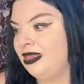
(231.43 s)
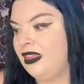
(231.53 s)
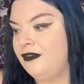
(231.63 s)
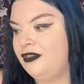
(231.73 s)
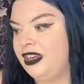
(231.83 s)

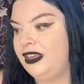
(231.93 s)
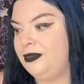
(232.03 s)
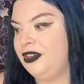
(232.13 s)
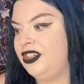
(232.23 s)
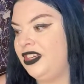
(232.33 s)
I really
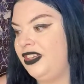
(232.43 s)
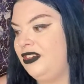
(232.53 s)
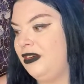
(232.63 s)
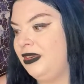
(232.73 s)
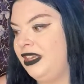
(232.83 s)
appreciate you
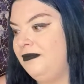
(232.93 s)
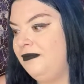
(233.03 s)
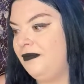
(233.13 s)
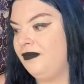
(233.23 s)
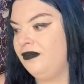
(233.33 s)
coming in.
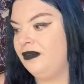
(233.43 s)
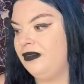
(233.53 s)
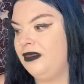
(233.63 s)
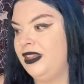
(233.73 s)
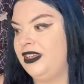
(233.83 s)

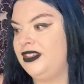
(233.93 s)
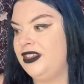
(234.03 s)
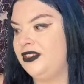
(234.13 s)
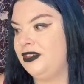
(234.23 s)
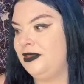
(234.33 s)
Thank you
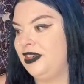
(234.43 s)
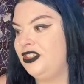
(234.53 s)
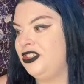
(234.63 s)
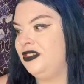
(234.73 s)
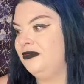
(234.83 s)
so, so much.